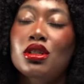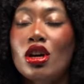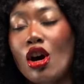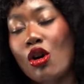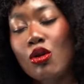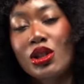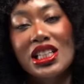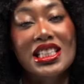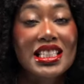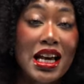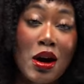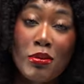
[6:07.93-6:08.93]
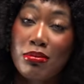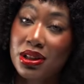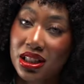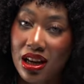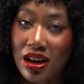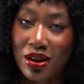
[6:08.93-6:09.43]
code down
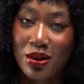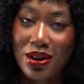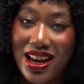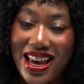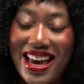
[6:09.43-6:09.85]
below.